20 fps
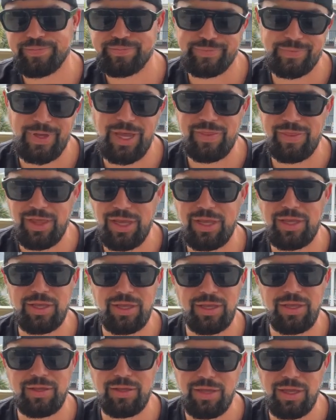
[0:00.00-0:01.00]
I think,
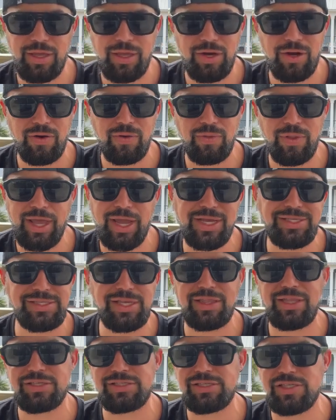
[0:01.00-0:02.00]
you know, like I
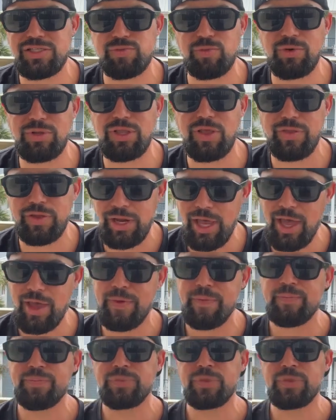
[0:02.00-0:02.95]
said this to Smook the other day,